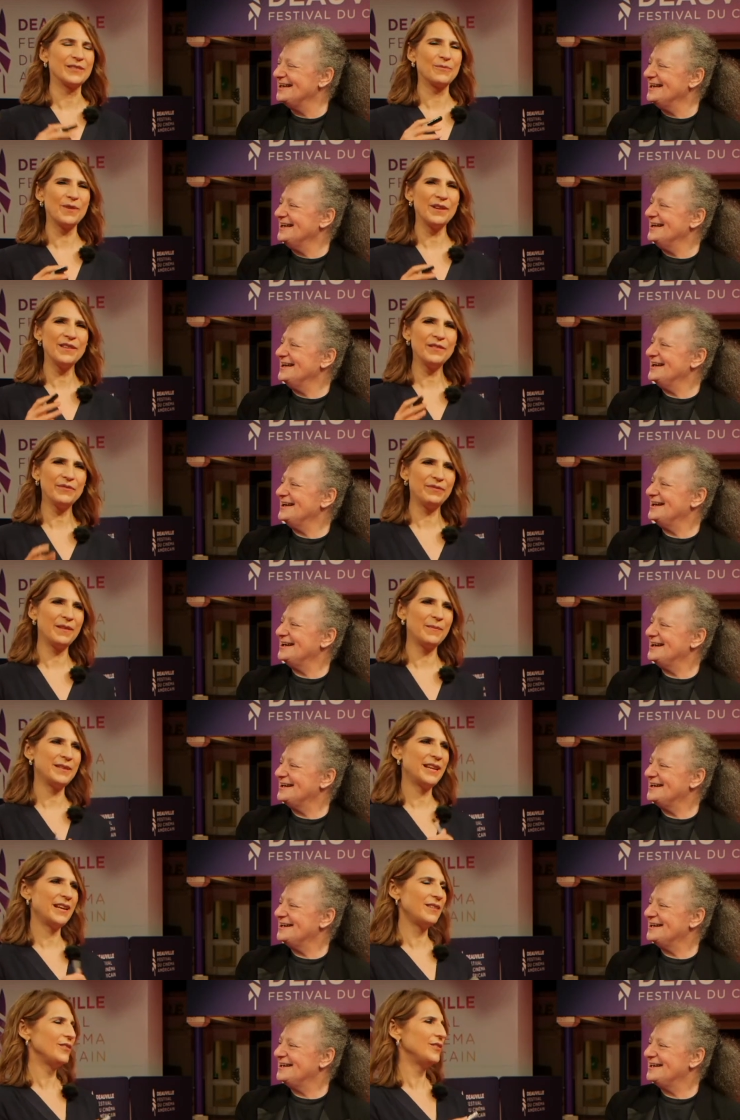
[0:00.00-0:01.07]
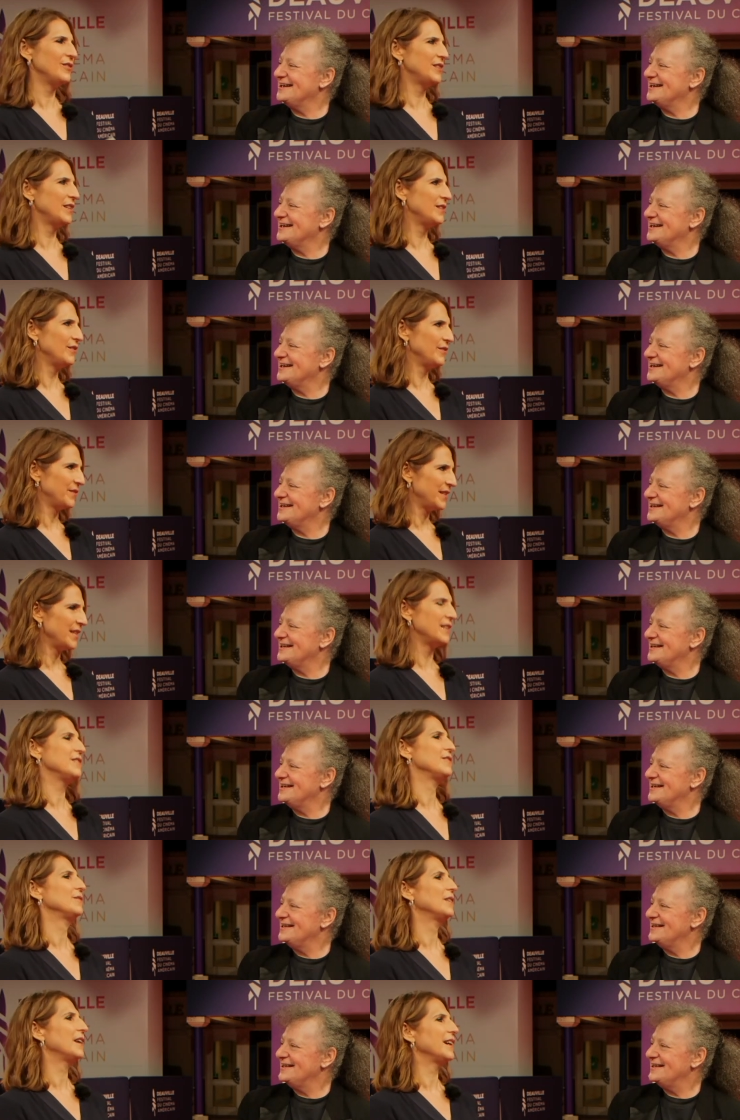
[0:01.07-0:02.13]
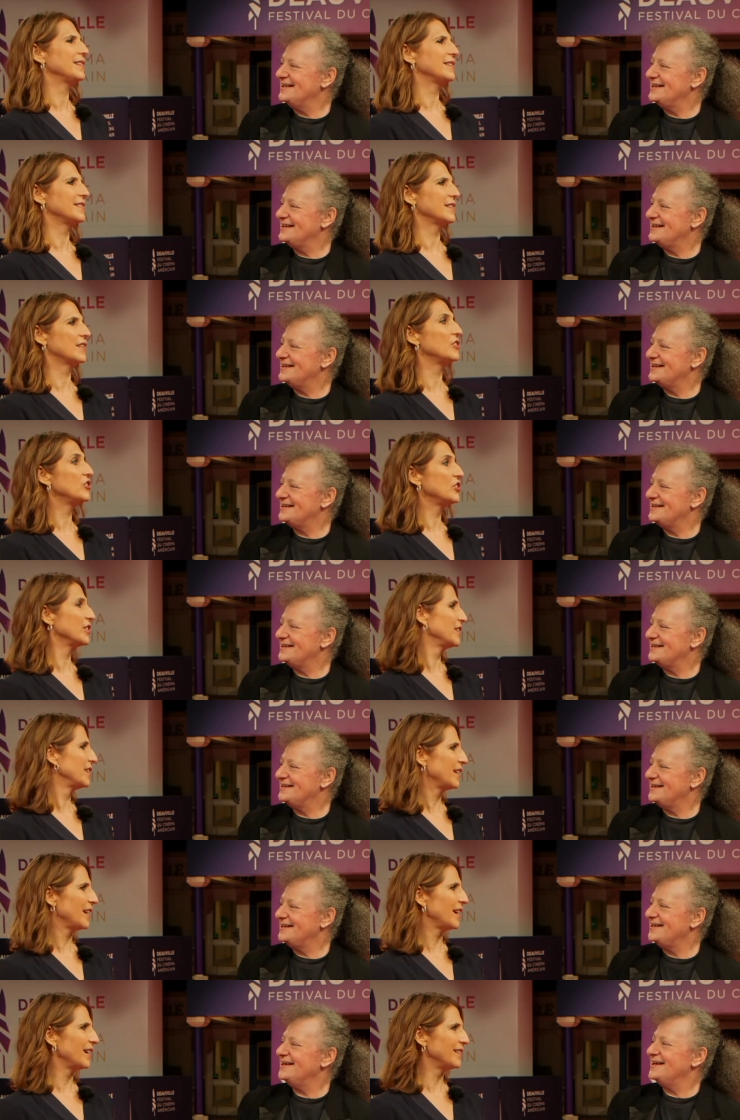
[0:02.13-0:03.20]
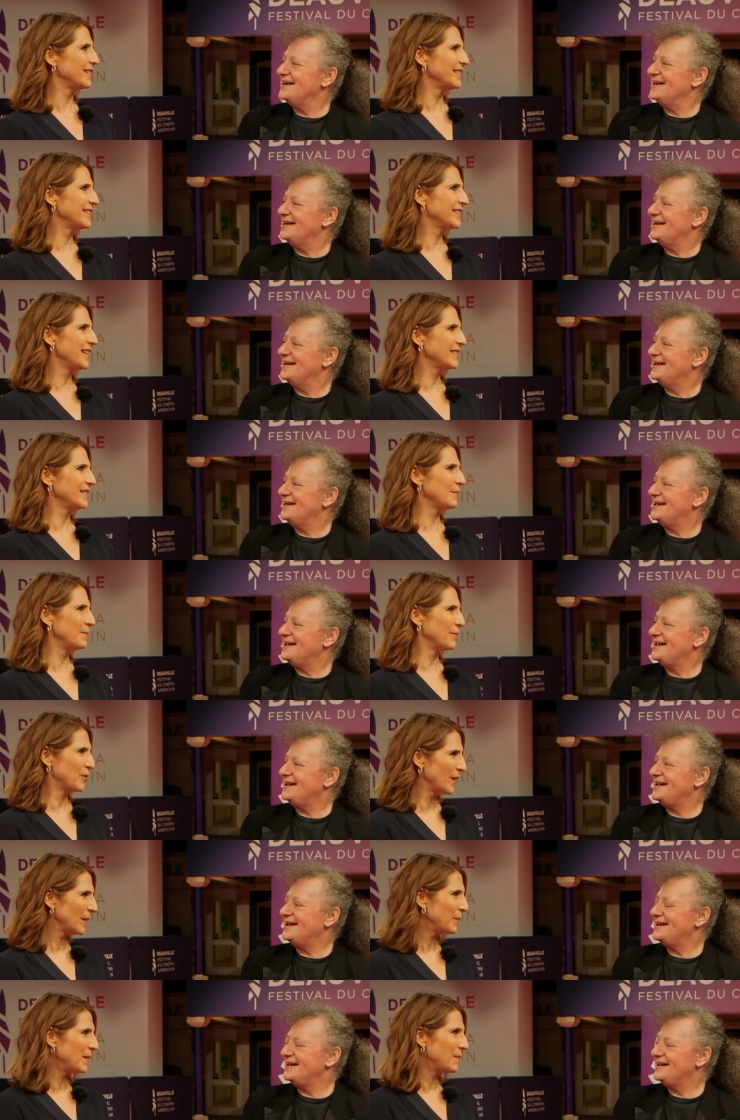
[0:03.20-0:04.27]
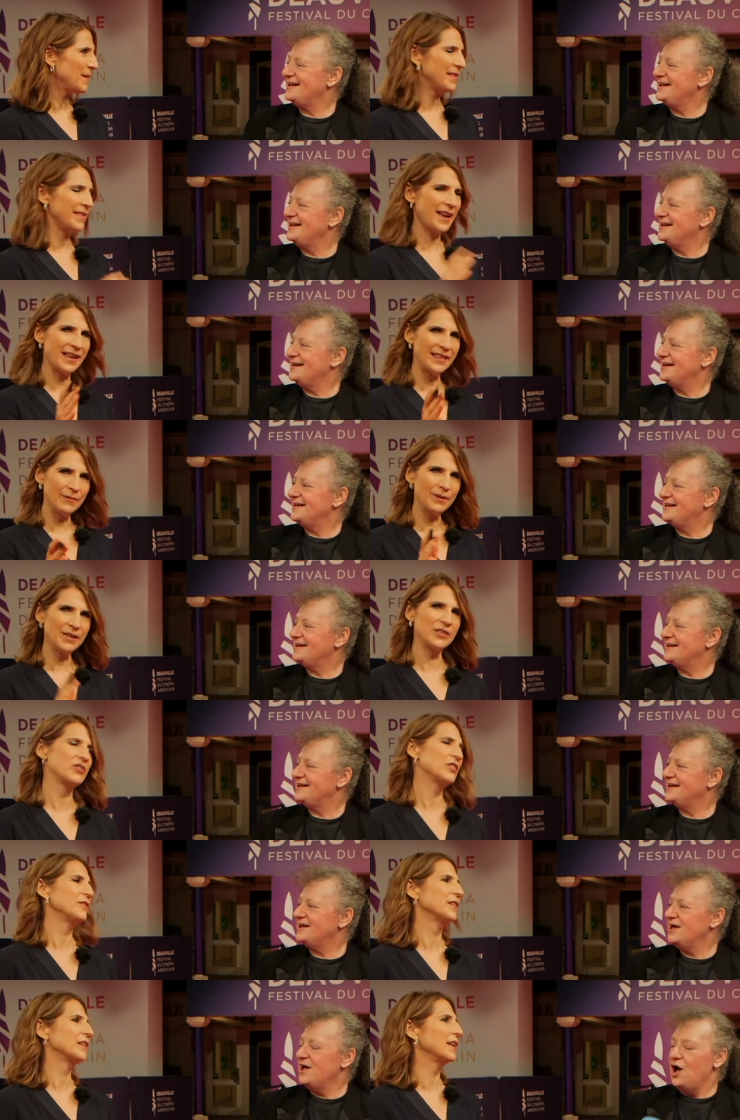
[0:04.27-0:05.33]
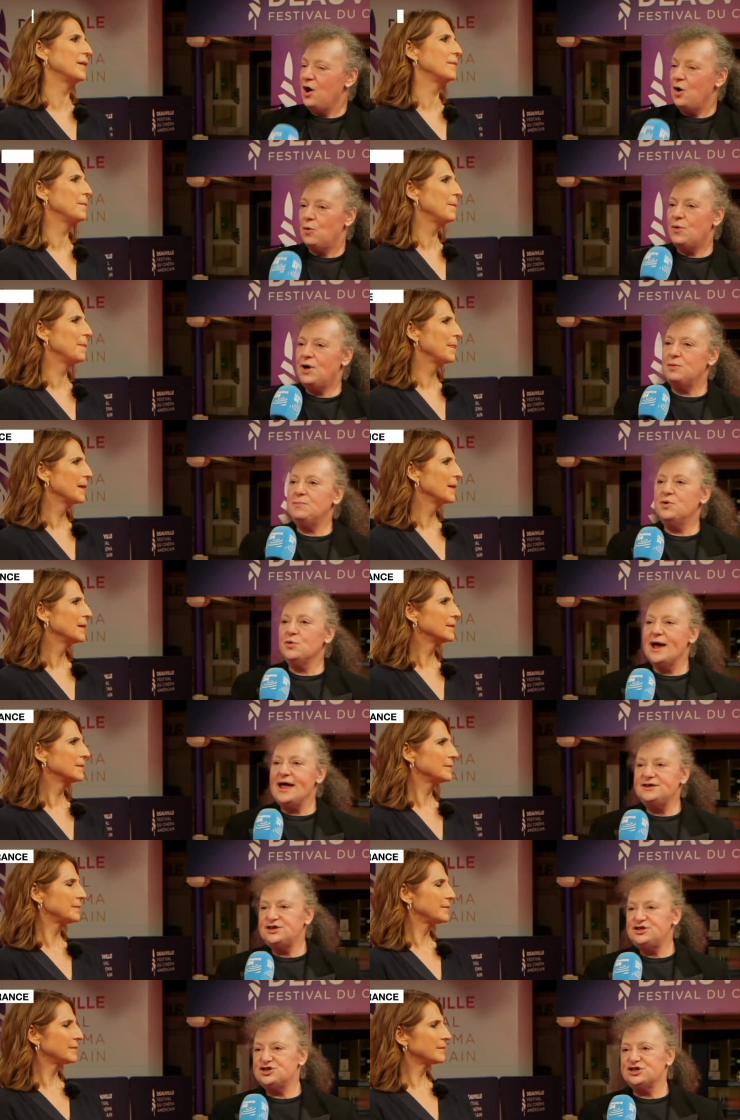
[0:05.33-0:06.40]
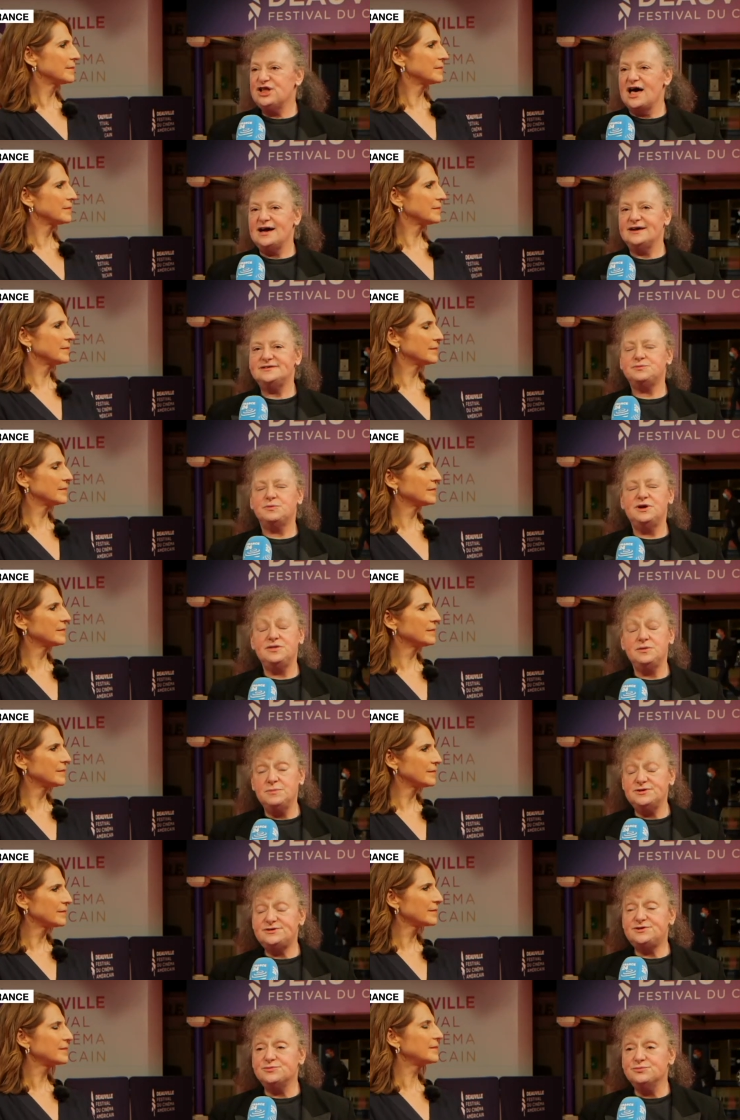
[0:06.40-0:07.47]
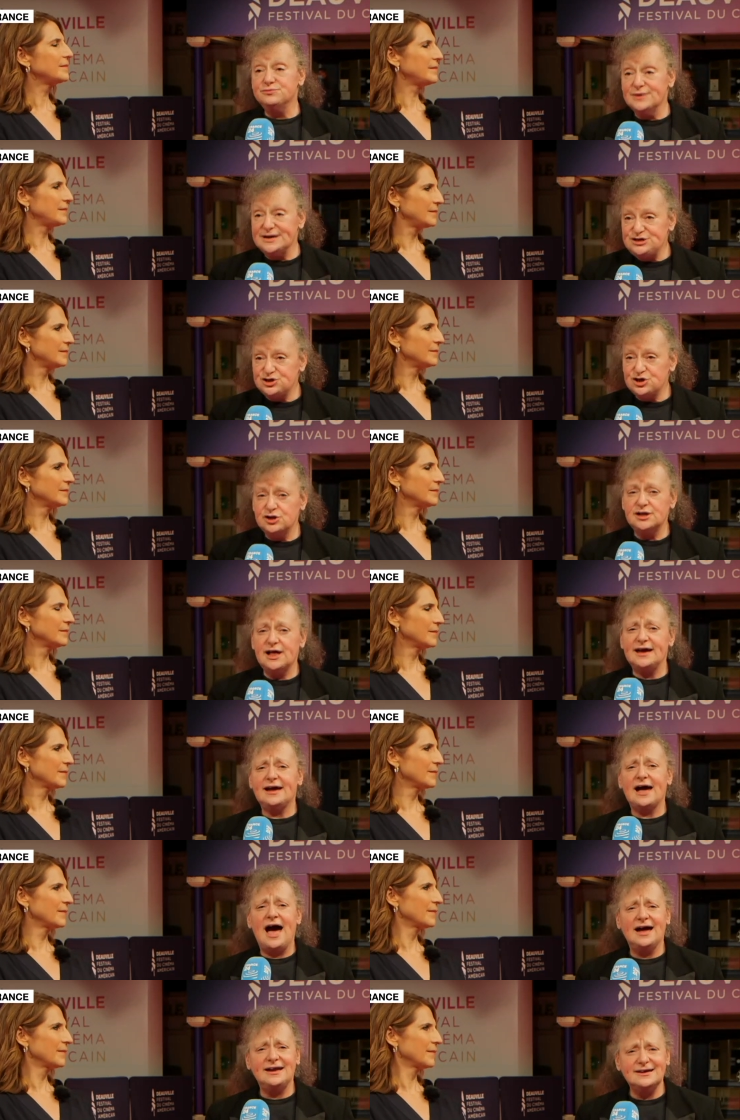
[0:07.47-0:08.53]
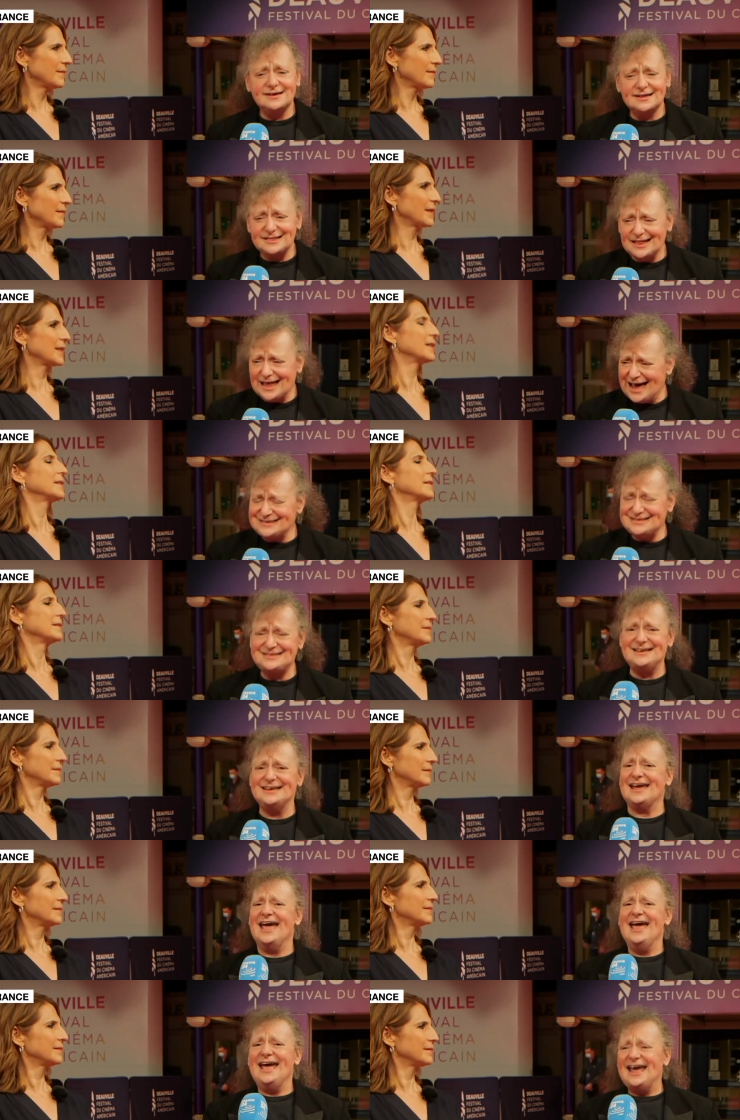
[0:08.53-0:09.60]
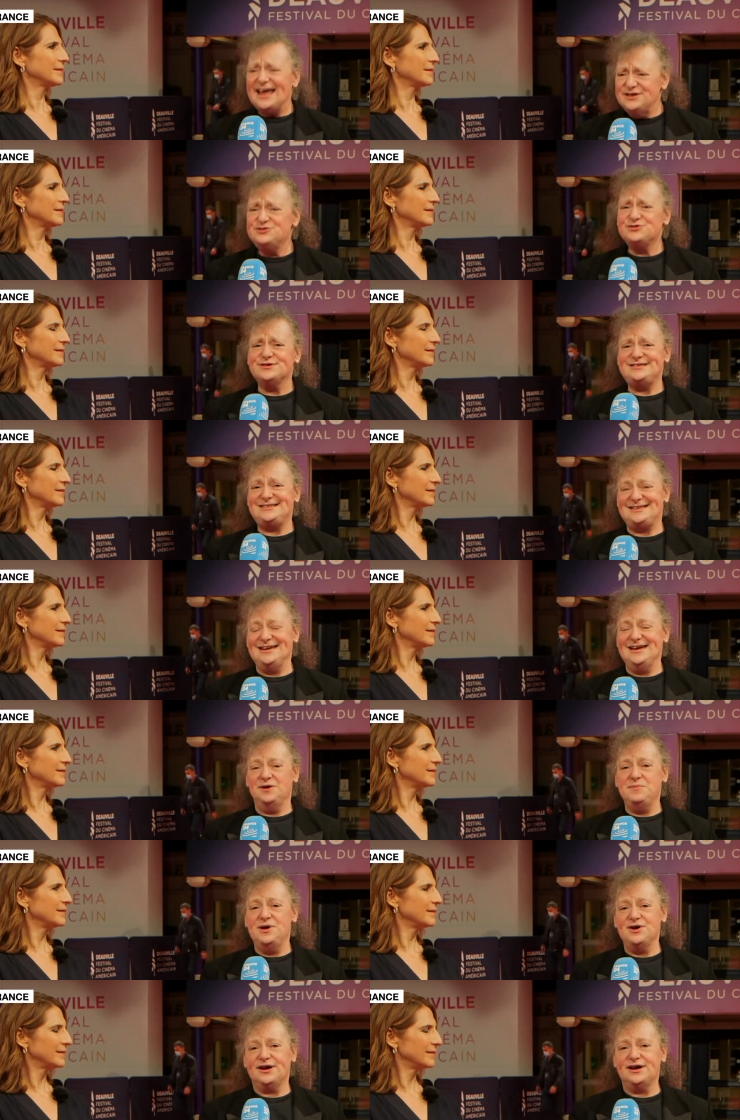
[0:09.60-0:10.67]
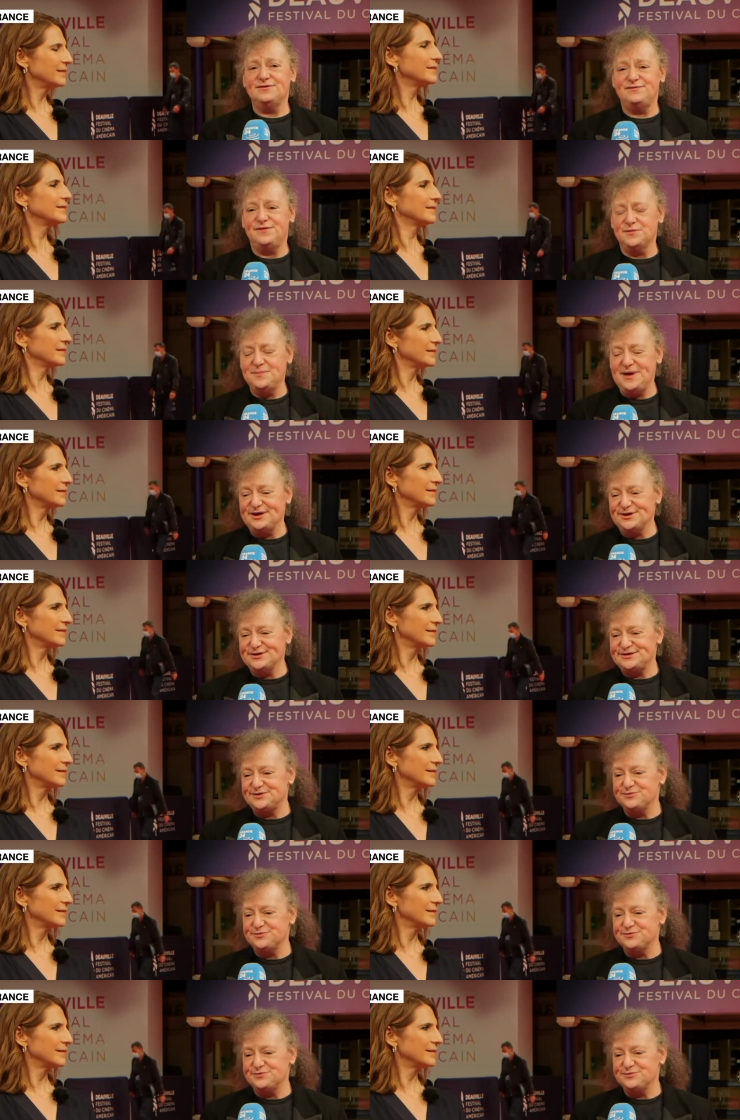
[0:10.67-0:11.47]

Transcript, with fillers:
Speaker 1: So one of the films that I know you said you've seen and you liked is Kajillionaire. Just tell us a quick bit about that, and then we can show a clip.
Speaker 2: Well, Miranda July is one of the most original, iconoclastic, interesting American filmmakers